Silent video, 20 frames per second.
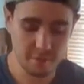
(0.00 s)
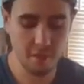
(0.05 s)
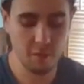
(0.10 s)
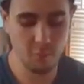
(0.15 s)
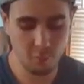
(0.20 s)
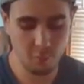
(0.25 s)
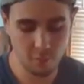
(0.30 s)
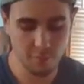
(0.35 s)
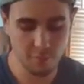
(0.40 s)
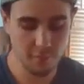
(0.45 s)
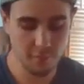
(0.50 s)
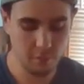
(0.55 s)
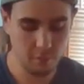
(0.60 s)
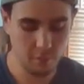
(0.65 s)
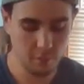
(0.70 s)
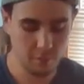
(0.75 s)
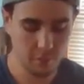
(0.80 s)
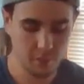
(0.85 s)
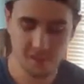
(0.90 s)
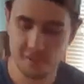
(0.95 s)
it will
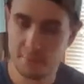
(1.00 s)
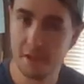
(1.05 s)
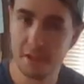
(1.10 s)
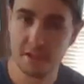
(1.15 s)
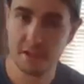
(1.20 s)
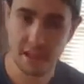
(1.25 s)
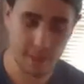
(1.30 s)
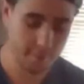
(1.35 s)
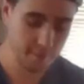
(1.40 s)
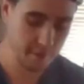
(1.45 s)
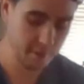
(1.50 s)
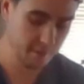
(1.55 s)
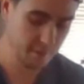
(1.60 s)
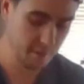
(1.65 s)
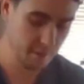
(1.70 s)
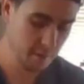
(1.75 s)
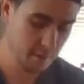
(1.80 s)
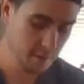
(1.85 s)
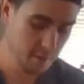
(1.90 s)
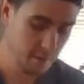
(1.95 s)
fall over. It's pretty top
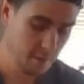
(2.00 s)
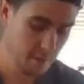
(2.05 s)
heavy,